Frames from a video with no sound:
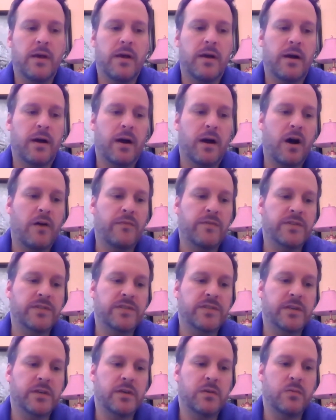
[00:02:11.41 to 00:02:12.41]

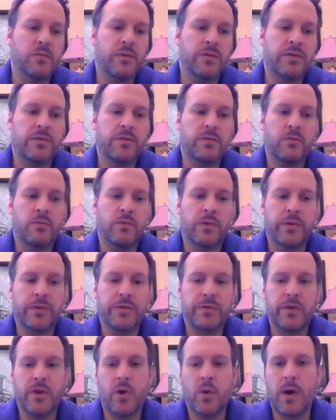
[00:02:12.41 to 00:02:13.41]
Obviously
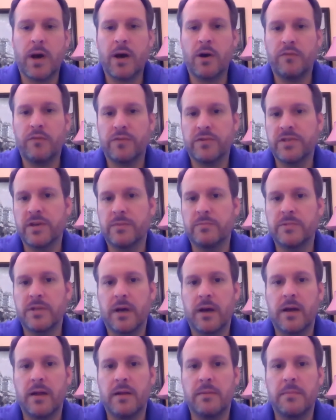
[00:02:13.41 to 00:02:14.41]
with Noah out for some
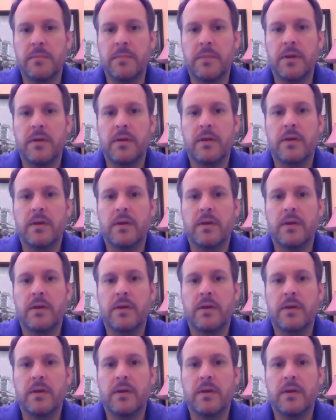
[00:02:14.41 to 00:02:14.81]
time,